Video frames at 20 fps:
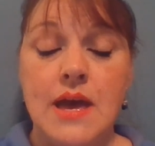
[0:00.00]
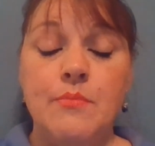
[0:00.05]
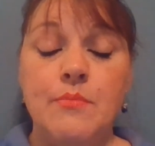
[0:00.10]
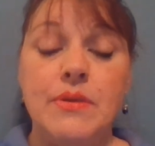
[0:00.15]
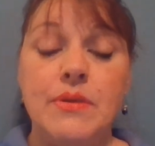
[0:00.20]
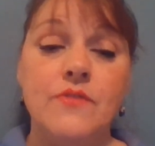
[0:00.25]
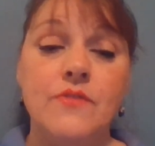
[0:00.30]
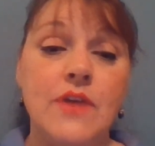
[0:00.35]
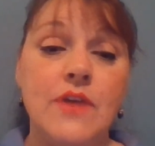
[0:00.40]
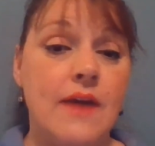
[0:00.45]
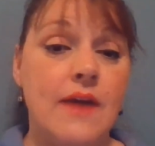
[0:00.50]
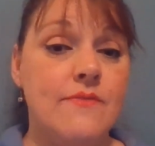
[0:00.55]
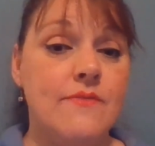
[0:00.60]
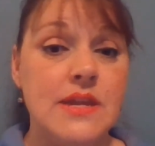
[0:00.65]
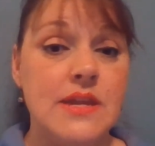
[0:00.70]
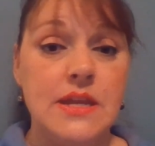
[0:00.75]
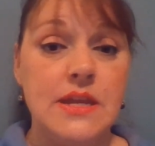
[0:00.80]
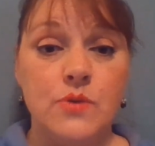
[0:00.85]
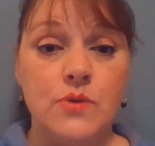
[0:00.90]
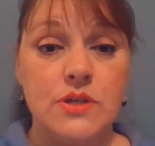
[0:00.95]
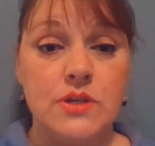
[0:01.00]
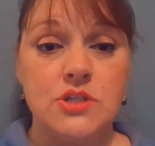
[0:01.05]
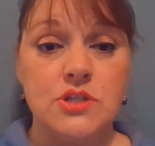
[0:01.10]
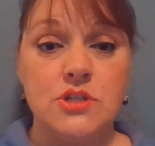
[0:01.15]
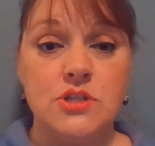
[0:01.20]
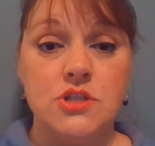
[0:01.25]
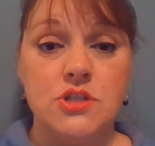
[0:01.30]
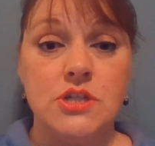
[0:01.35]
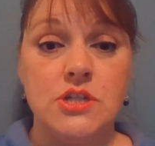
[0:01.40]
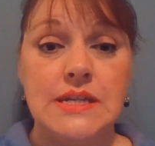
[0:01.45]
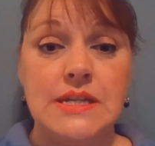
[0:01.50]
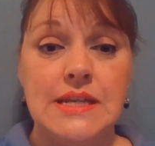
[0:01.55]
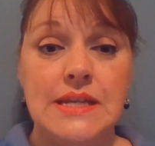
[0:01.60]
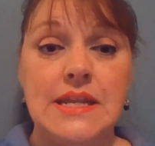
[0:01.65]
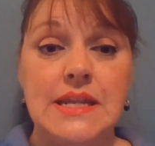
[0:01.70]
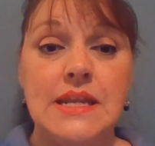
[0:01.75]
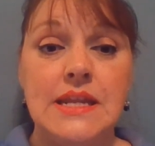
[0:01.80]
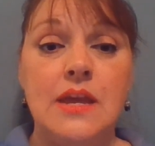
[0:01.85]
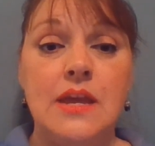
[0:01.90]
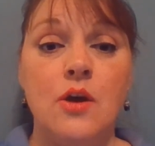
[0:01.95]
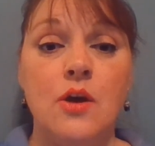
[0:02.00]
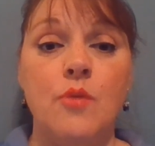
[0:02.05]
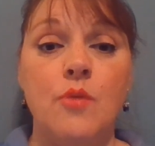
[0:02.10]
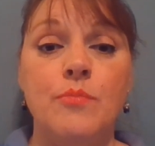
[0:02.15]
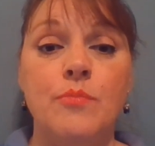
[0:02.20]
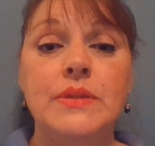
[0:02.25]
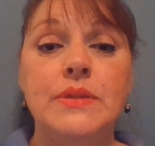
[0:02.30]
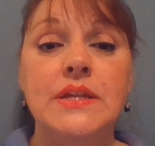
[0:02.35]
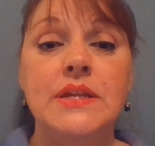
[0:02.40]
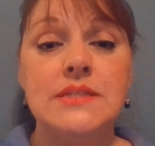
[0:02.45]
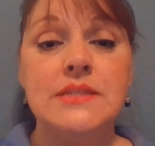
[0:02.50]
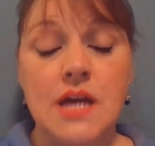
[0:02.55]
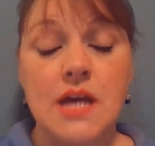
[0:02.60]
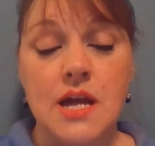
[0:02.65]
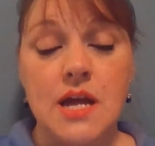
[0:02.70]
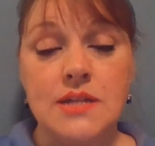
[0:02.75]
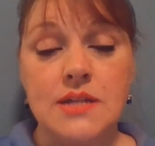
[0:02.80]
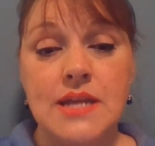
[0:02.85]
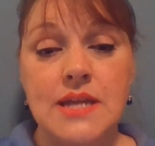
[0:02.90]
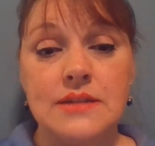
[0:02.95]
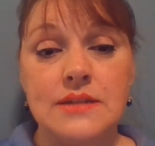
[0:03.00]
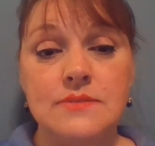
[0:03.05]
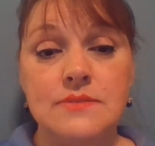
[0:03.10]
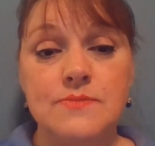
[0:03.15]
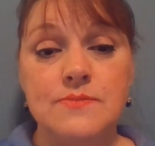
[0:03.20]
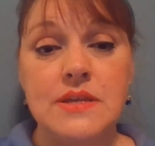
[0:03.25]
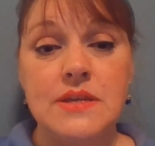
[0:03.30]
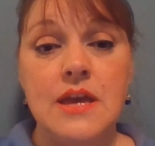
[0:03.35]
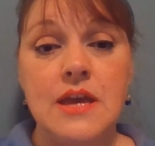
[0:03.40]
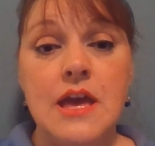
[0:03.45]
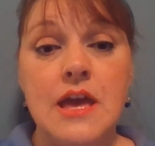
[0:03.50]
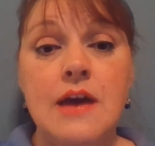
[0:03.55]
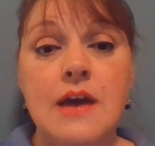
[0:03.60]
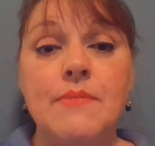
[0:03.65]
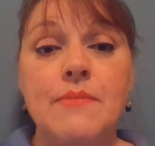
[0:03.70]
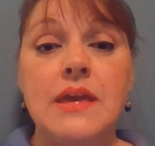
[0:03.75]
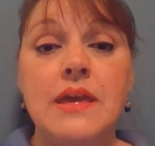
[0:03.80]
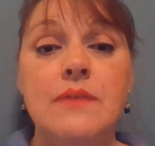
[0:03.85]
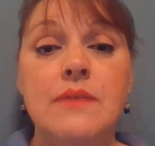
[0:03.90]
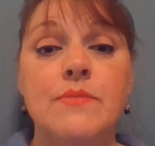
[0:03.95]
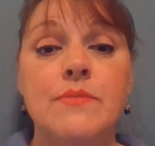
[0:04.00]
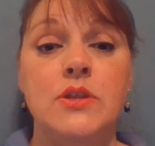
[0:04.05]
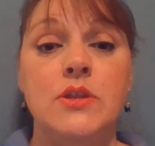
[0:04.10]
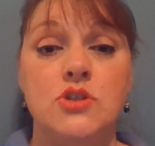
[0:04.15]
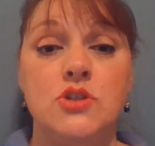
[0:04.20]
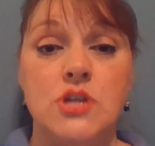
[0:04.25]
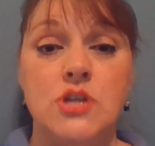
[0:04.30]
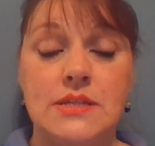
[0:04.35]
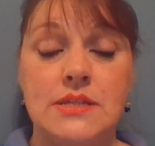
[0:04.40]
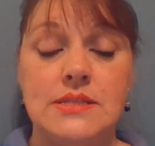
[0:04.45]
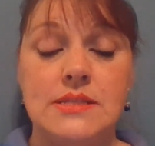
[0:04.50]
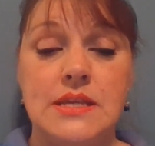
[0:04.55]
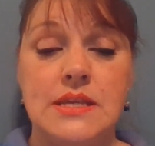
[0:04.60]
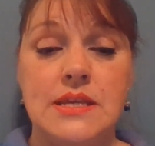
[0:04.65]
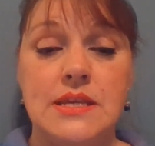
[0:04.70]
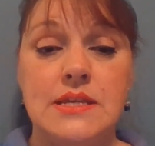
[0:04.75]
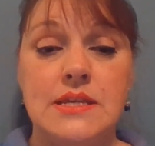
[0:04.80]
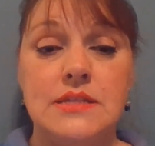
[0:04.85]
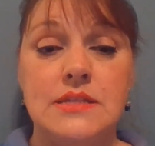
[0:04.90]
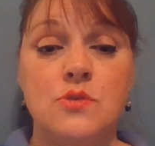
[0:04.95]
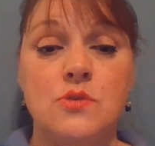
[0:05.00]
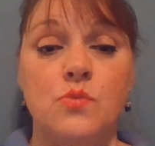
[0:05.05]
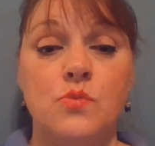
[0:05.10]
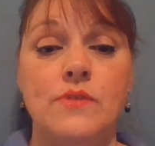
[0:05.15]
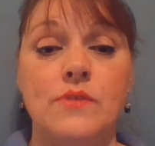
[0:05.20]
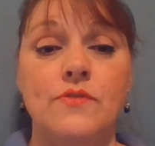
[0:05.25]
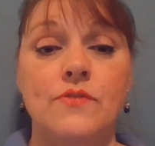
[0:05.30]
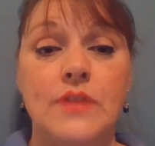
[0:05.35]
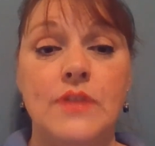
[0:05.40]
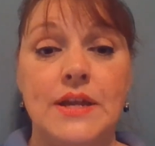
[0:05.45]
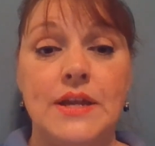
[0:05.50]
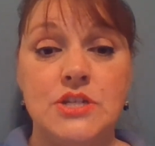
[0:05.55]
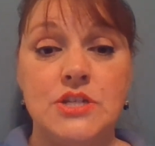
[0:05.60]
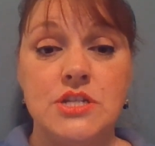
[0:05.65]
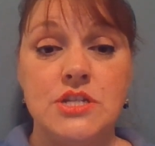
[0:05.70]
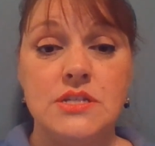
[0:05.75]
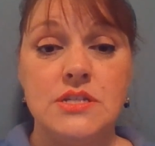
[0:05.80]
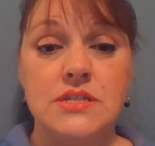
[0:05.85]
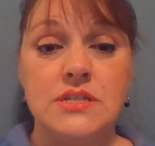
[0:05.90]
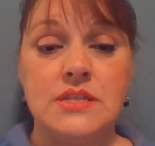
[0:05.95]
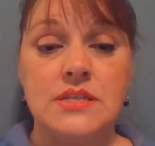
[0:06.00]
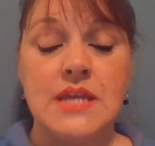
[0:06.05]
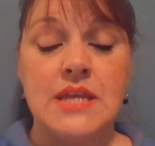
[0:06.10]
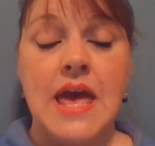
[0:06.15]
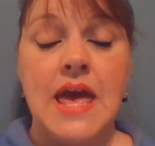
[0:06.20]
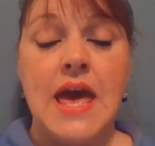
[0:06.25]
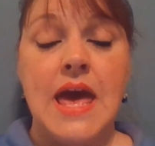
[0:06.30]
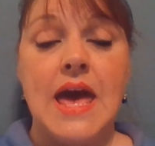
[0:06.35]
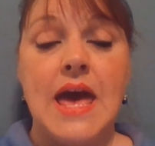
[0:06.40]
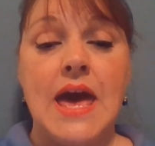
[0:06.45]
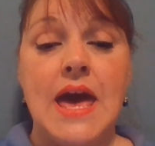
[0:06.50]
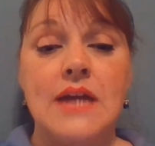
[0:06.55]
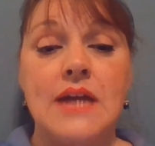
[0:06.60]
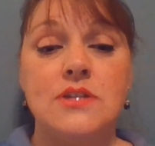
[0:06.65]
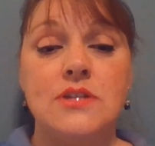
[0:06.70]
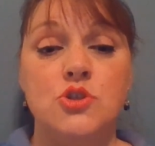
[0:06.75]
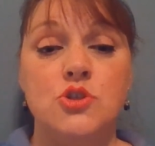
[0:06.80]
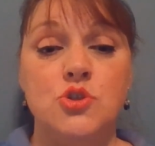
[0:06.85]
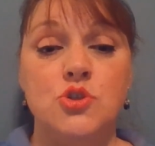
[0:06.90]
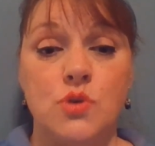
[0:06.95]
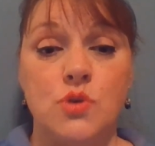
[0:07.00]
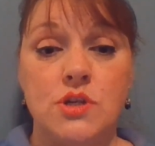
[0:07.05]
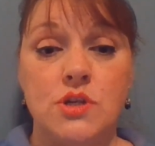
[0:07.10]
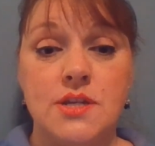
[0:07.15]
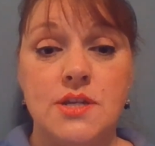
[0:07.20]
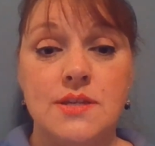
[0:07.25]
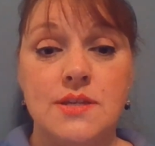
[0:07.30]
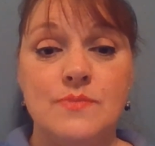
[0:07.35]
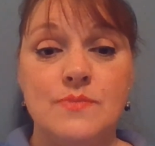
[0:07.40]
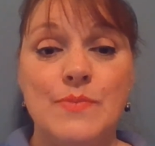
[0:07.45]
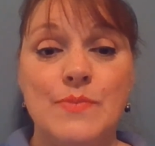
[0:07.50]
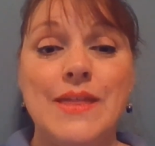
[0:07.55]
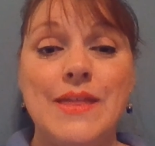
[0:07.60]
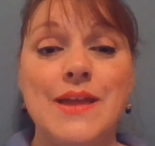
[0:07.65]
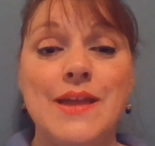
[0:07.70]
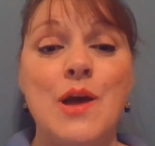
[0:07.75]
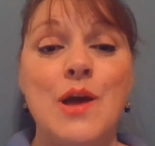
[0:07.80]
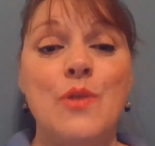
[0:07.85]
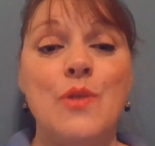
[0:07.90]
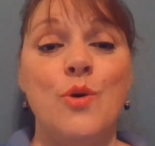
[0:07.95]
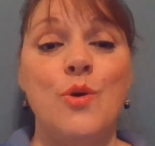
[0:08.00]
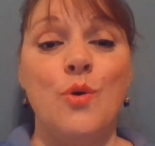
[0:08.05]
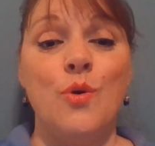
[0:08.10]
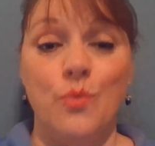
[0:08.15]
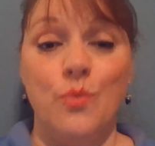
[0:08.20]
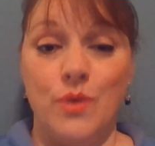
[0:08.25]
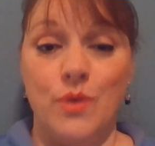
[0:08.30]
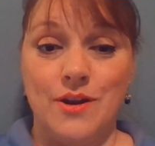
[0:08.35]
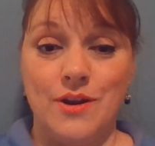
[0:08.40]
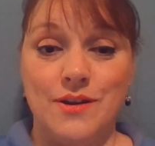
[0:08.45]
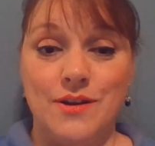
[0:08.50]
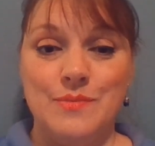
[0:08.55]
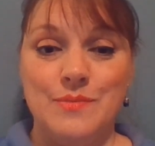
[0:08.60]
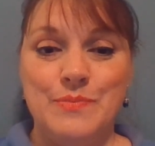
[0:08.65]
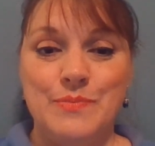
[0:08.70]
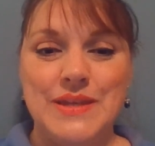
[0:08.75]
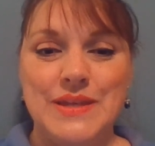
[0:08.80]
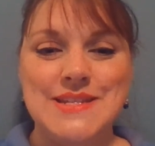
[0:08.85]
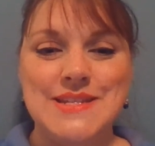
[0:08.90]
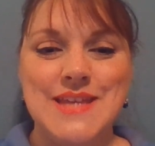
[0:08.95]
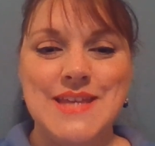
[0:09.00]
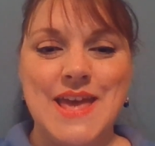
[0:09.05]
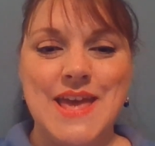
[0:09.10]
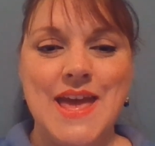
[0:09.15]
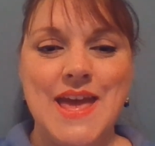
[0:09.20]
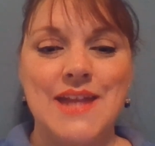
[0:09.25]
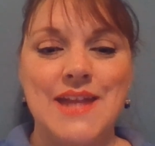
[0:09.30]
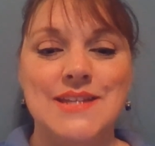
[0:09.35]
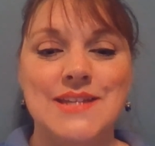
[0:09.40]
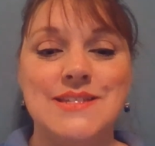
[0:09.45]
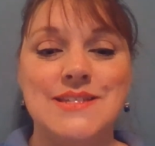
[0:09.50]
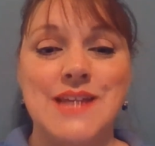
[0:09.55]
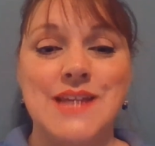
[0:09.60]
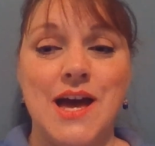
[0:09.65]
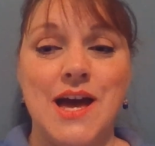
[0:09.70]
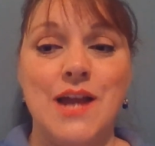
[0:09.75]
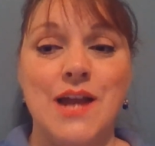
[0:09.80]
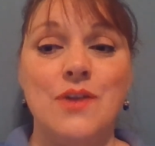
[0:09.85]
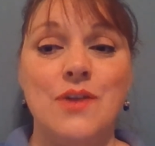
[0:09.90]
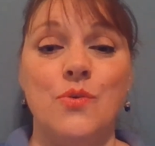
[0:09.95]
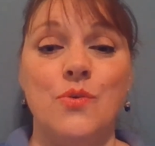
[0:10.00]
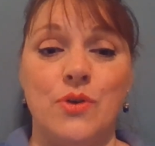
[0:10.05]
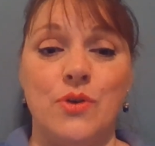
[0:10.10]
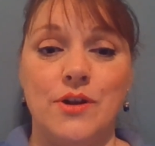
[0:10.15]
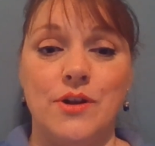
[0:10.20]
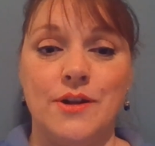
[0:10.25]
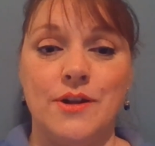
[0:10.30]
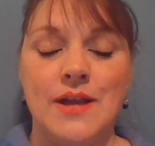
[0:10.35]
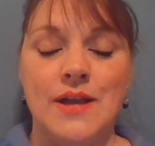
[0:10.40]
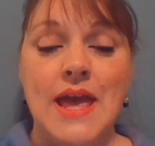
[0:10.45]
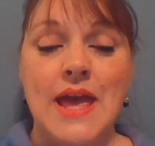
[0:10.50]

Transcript: But if you have any questions or you need any help, please contact me. My email address is reflections@Georgia, spelling out the whole word, PTA.org.